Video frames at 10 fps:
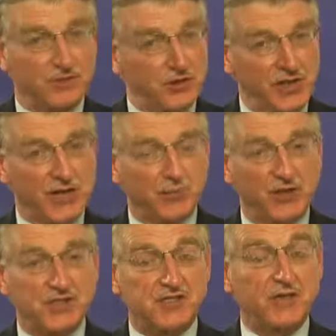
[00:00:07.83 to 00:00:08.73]
Tonight
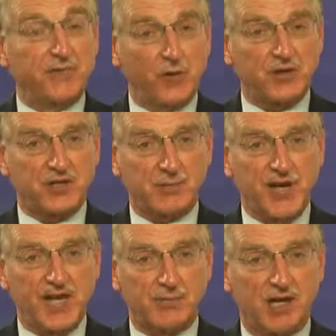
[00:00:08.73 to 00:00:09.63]
brings the fourth
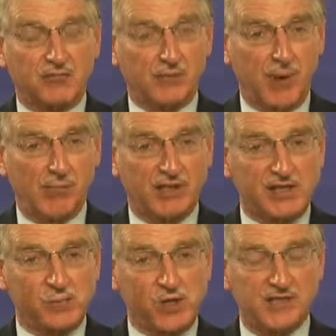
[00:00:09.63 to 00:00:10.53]
debate among
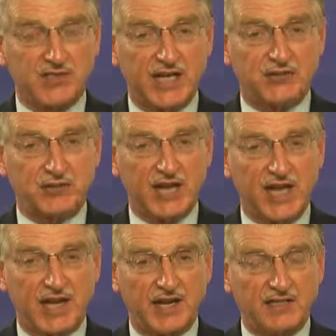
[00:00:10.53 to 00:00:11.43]
Republican presidential
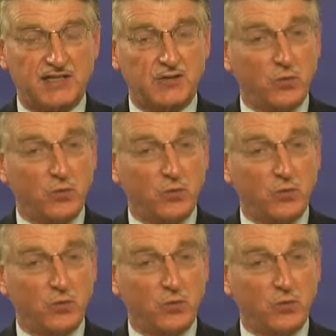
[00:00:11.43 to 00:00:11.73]
candidates.